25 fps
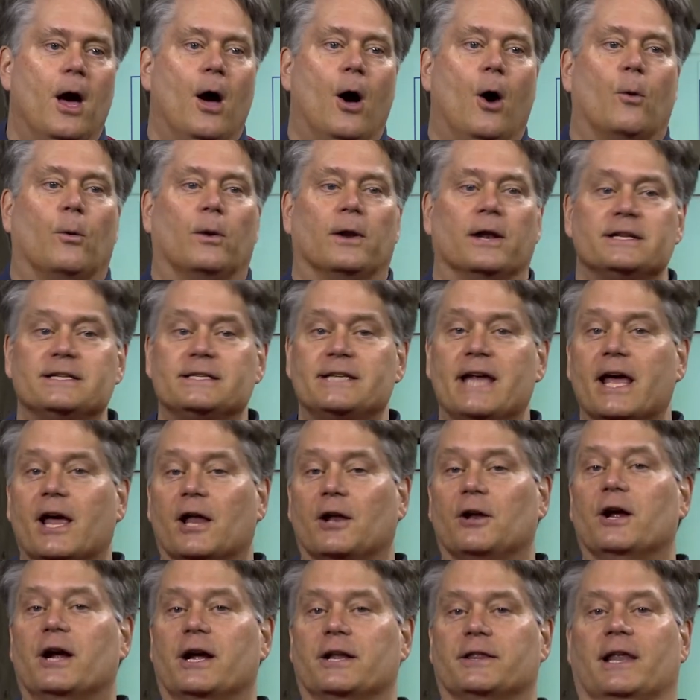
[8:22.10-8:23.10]
Well, let's take a
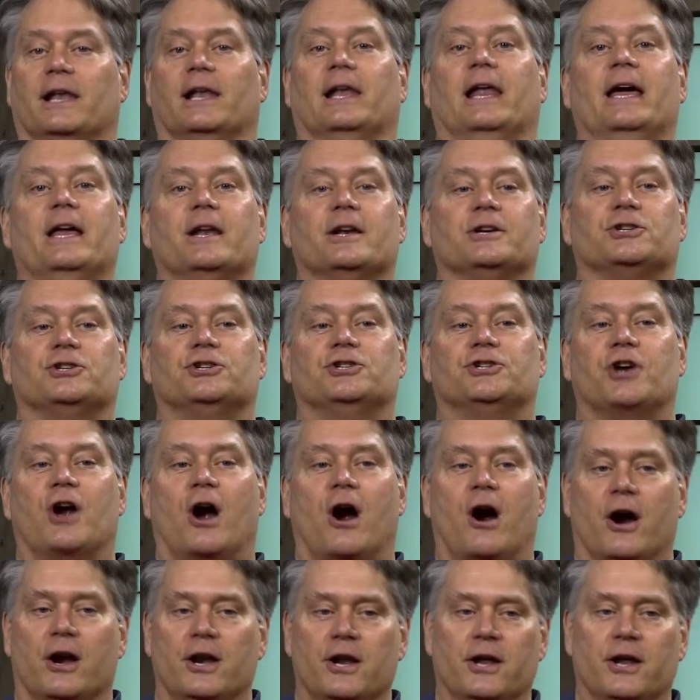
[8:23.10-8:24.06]
look at the latest chart.